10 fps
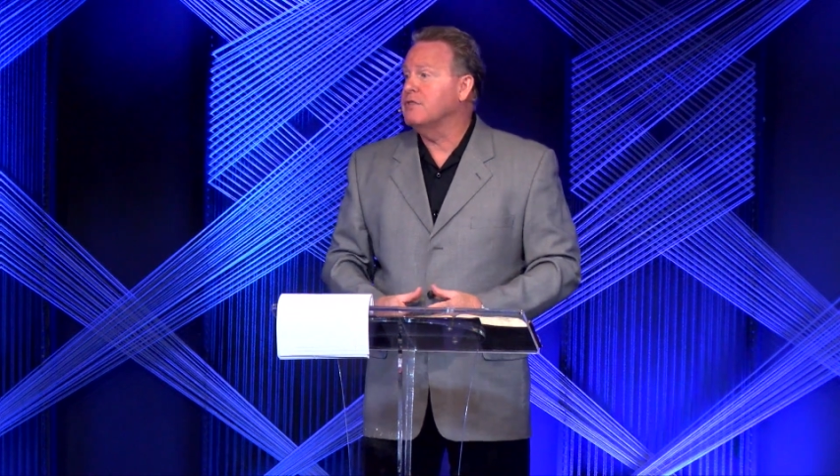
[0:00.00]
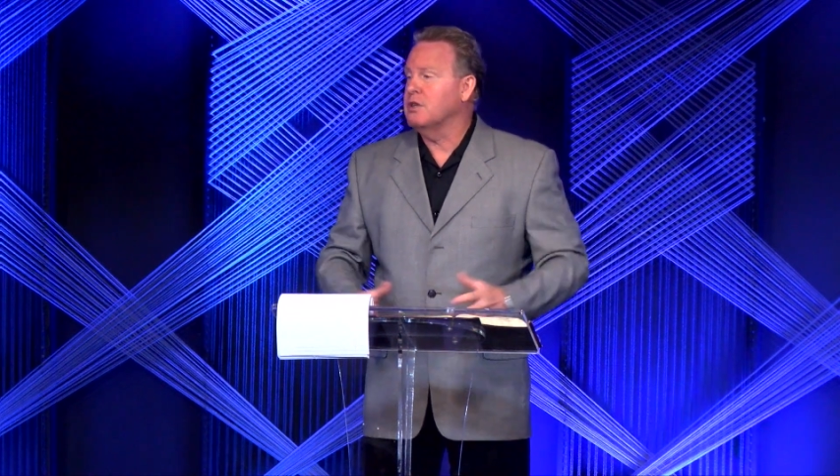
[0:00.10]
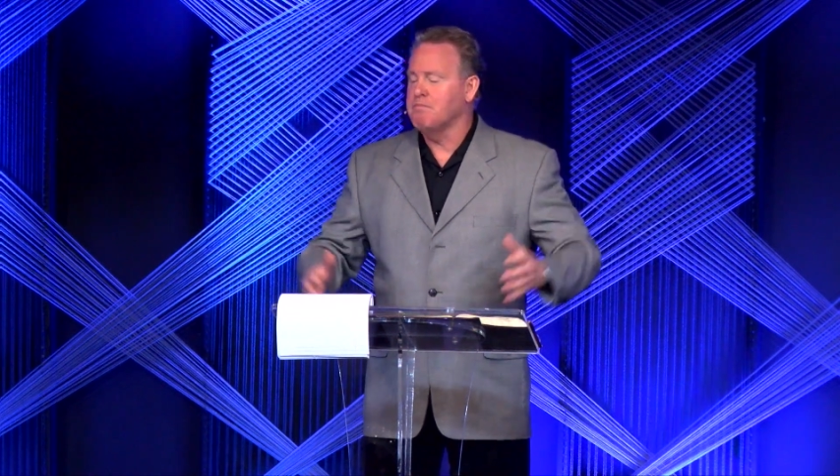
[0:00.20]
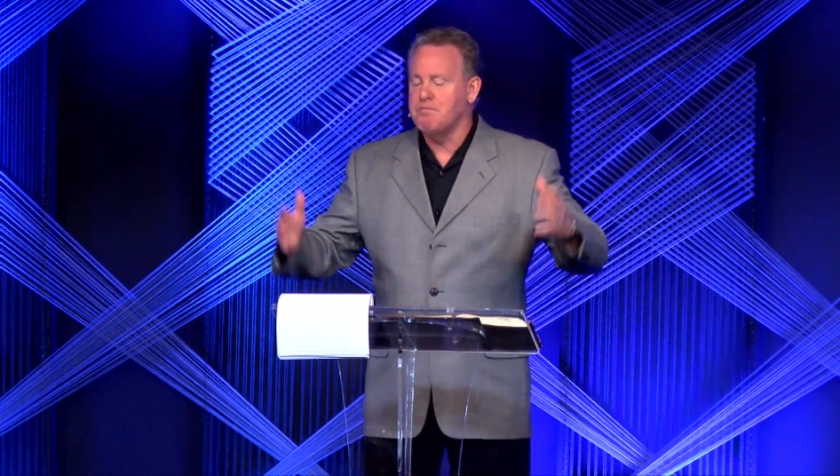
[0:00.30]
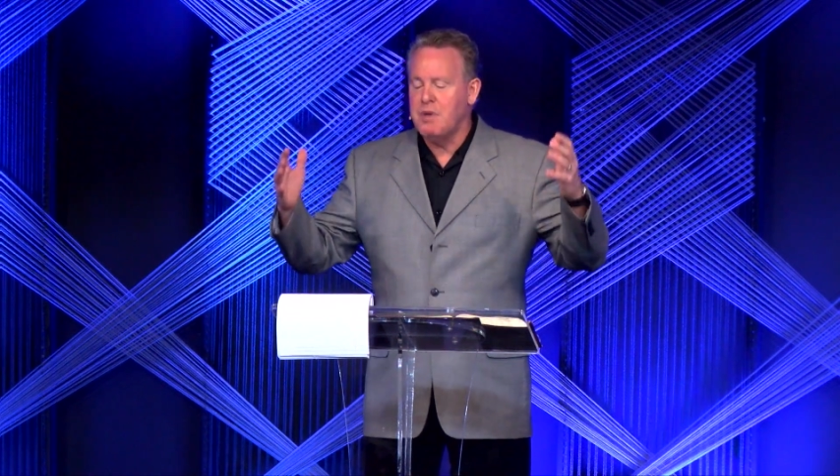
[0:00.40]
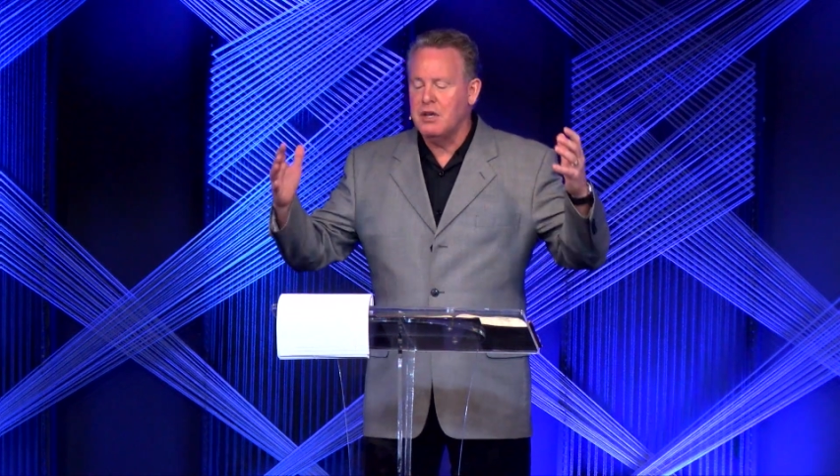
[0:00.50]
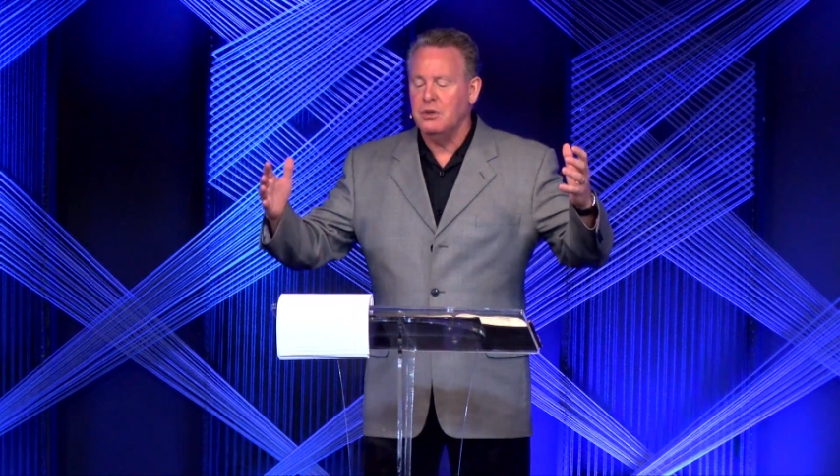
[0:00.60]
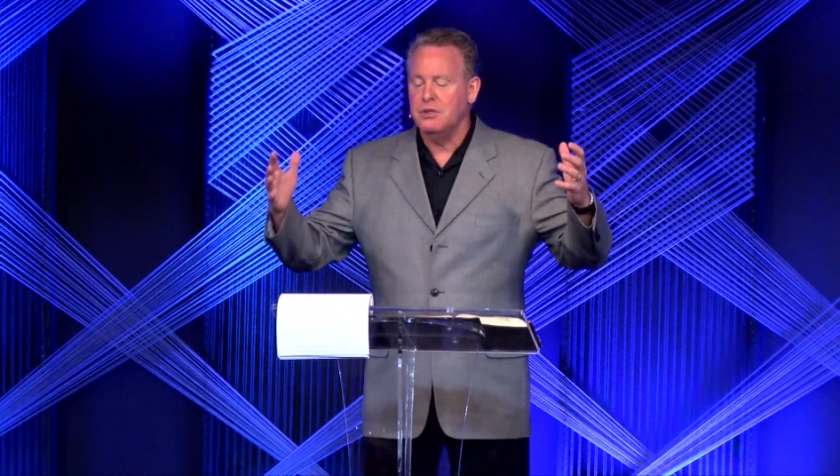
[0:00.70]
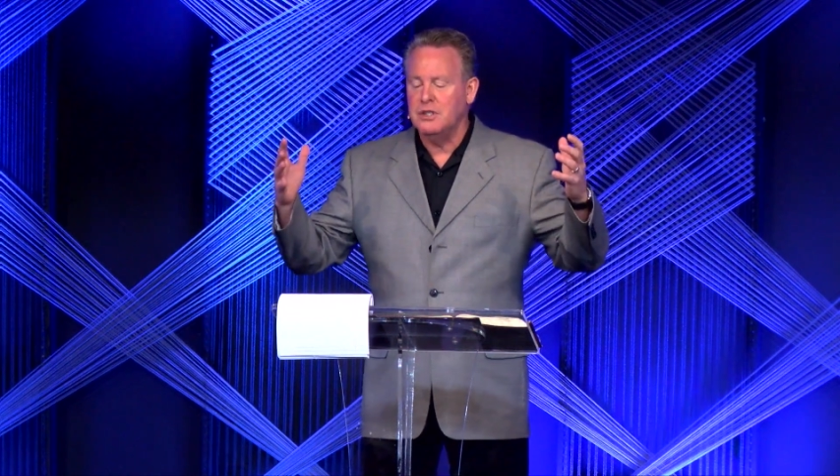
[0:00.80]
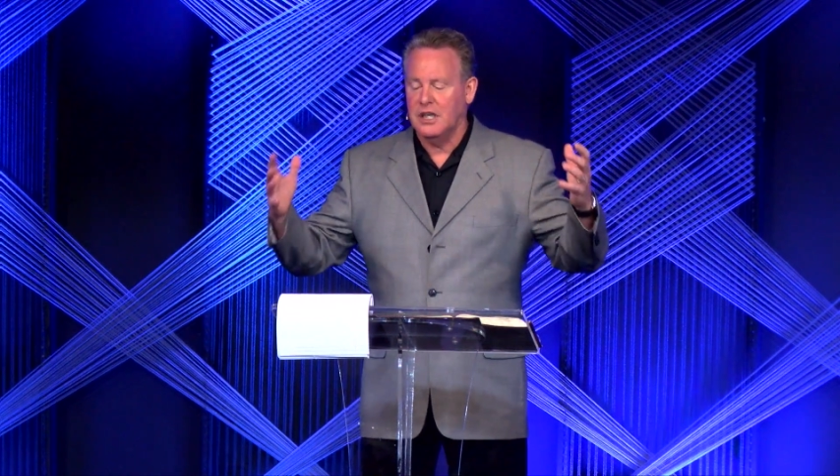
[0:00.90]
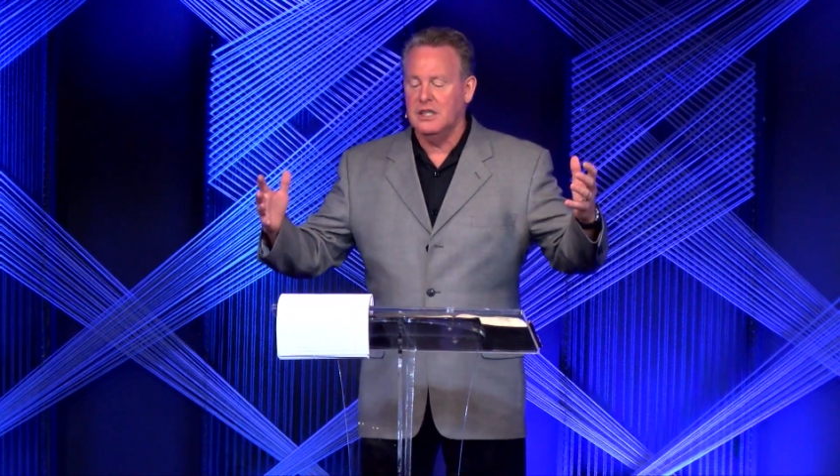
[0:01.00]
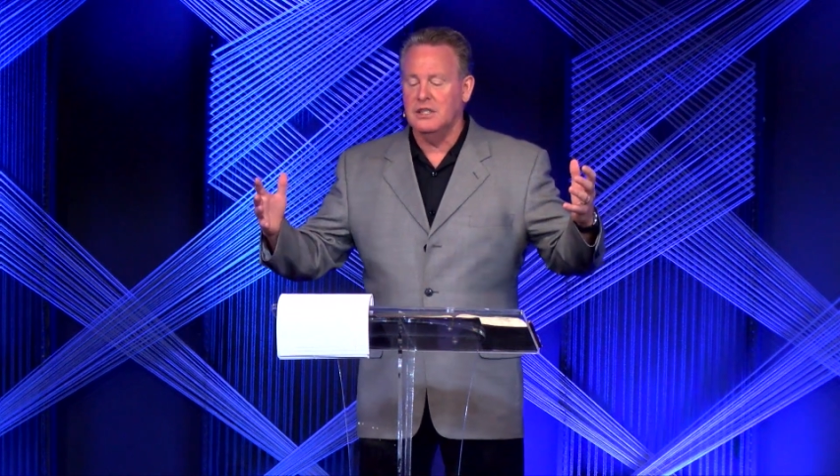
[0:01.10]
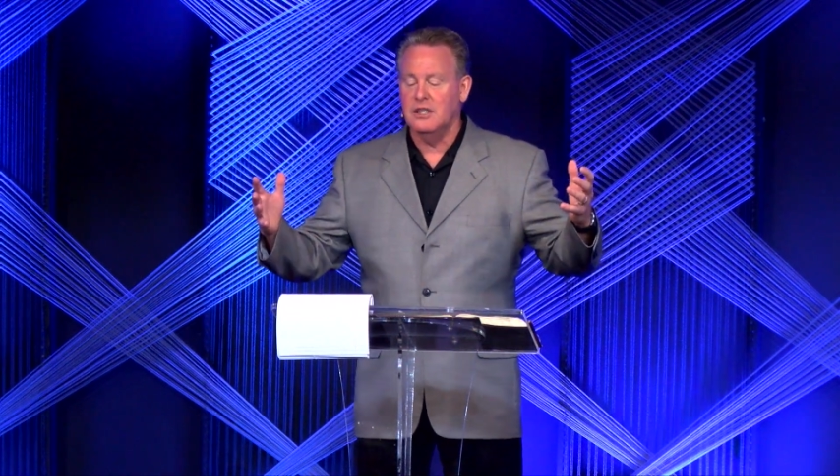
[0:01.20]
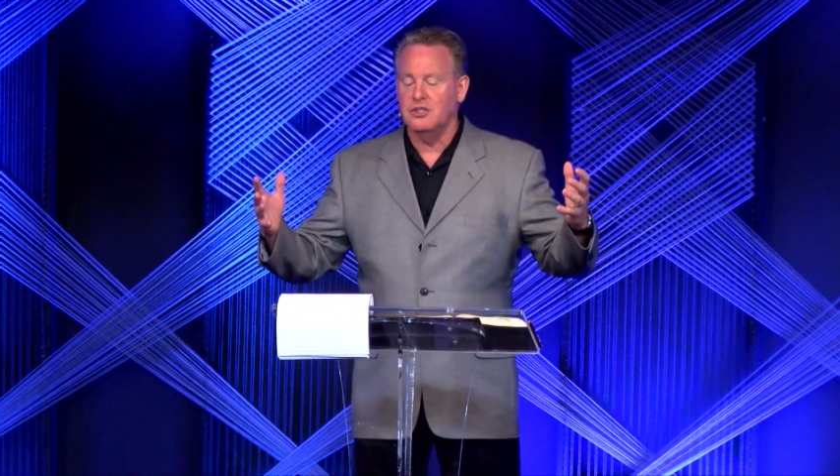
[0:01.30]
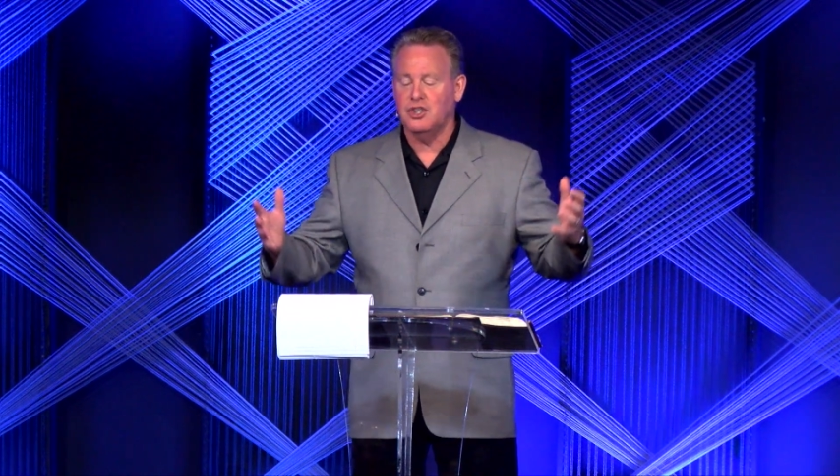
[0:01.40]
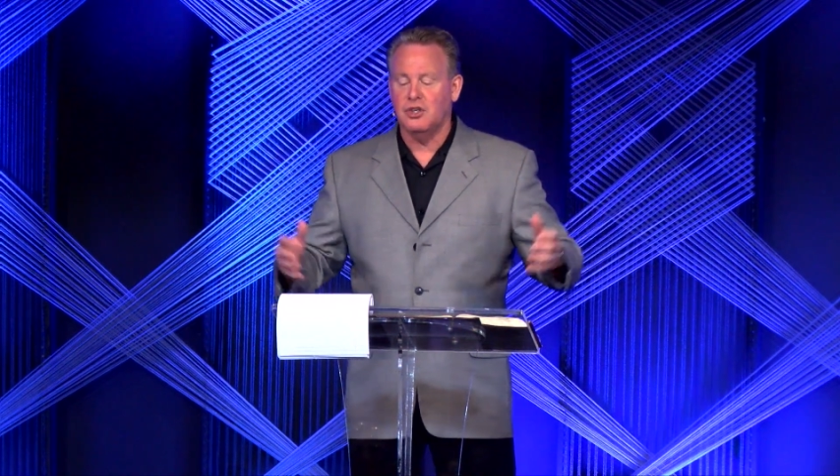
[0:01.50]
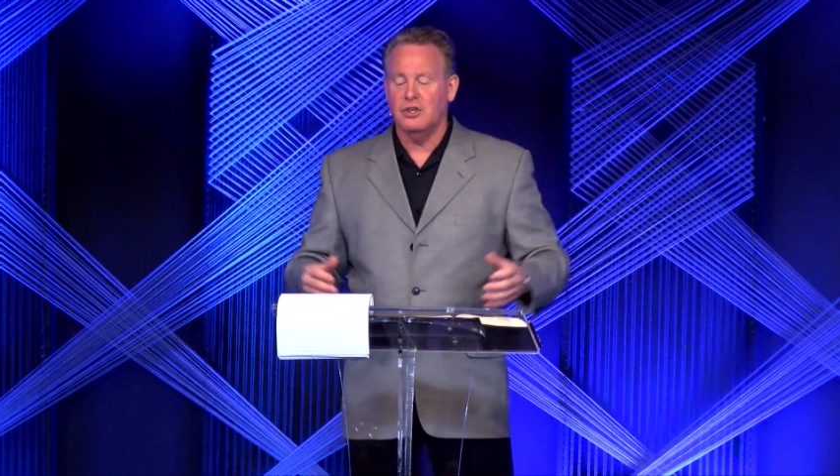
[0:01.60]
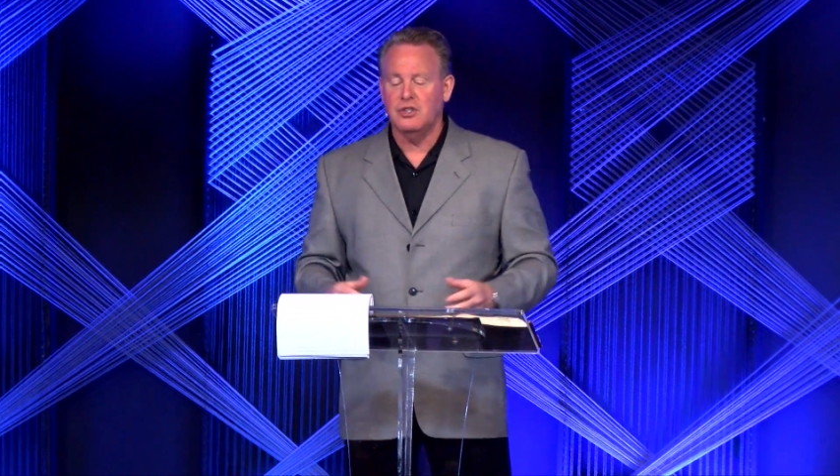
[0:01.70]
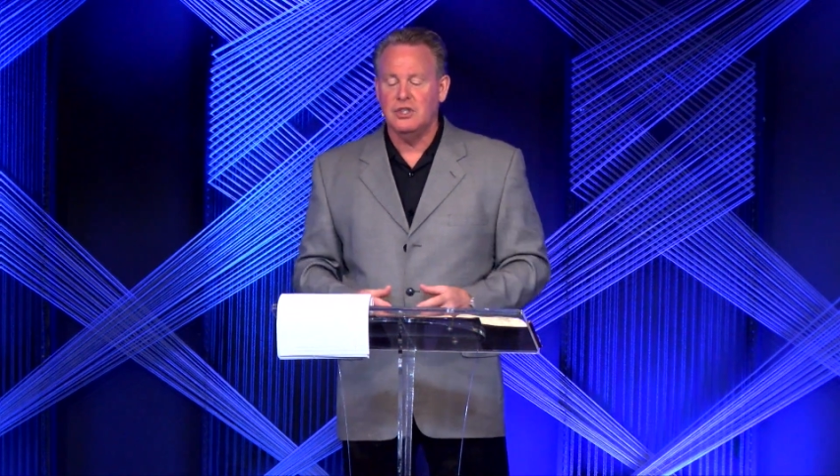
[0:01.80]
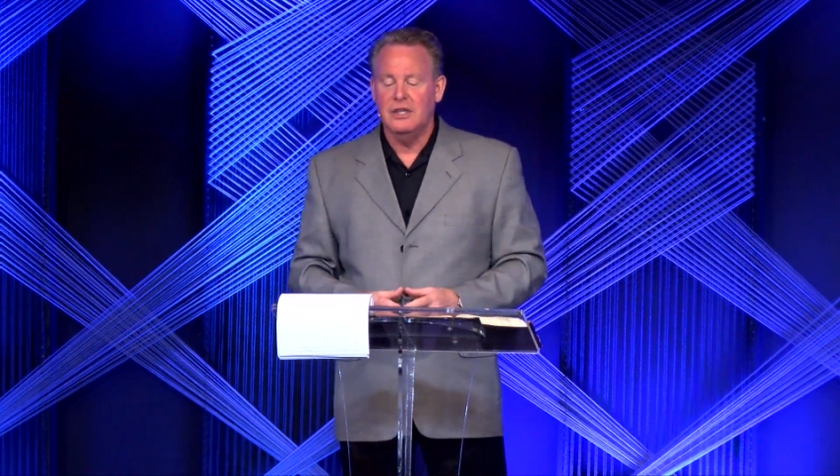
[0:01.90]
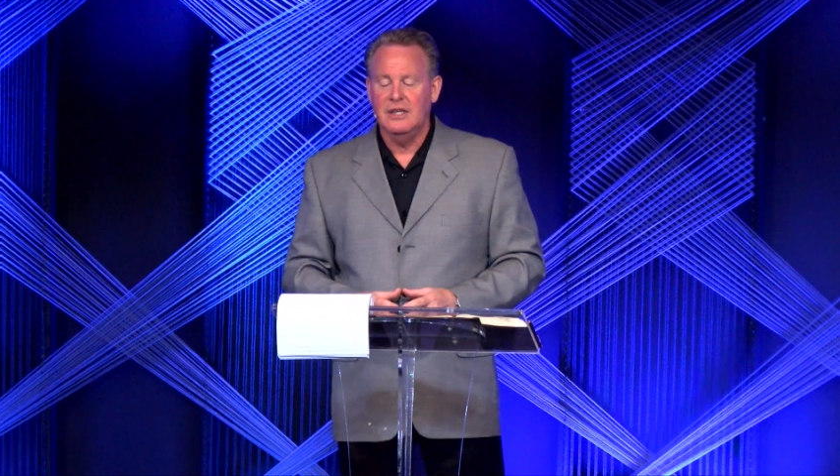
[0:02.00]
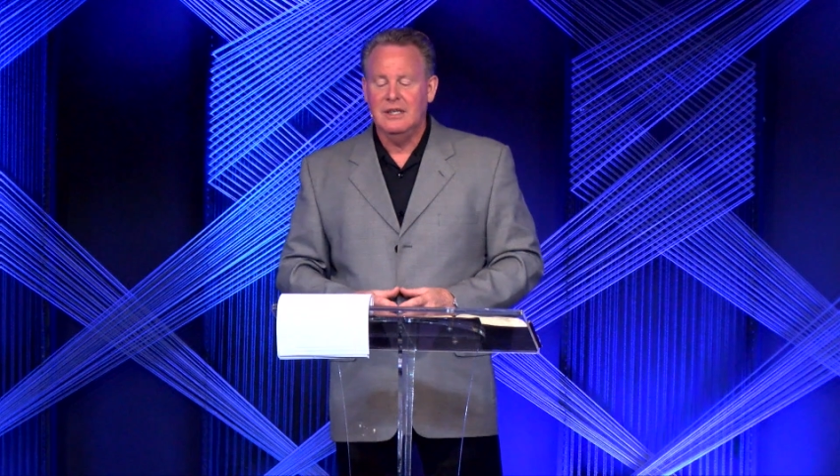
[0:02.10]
to build his church.